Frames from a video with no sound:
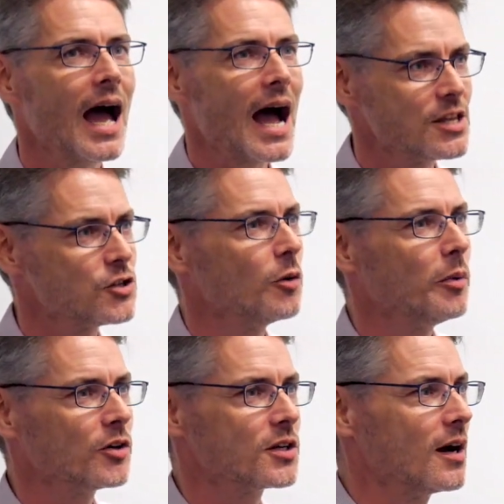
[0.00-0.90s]
as your
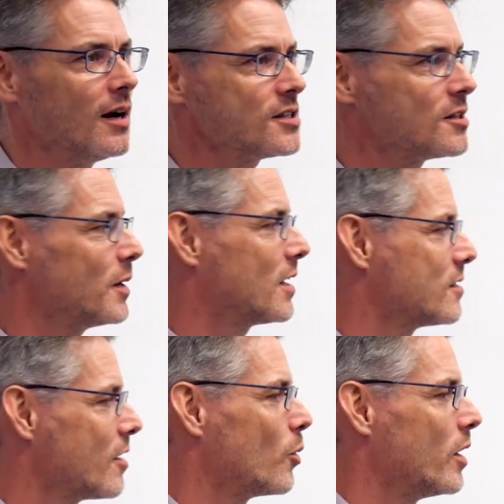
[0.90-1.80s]
podcast, because
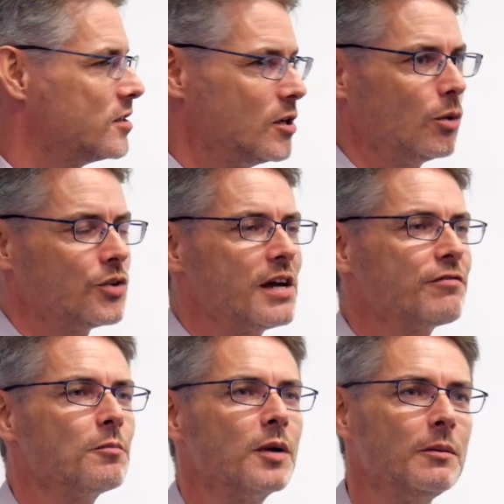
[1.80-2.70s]
otherwise you will
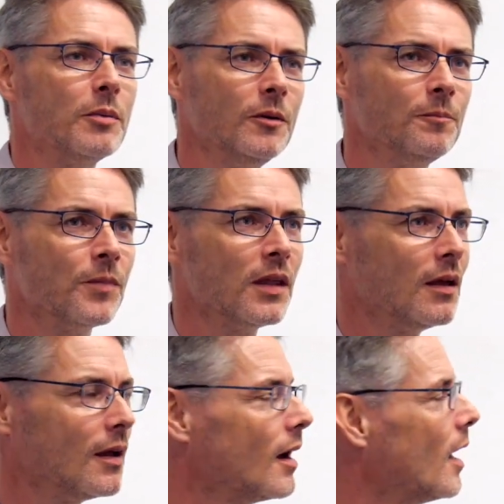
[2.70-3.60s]
deafen people
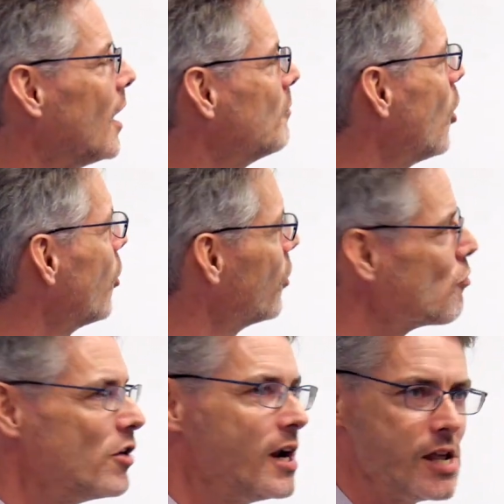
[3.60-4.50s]
or
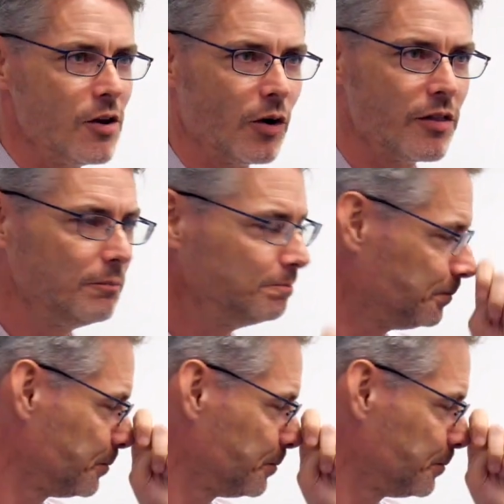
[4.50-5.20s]
you'll really annoy them.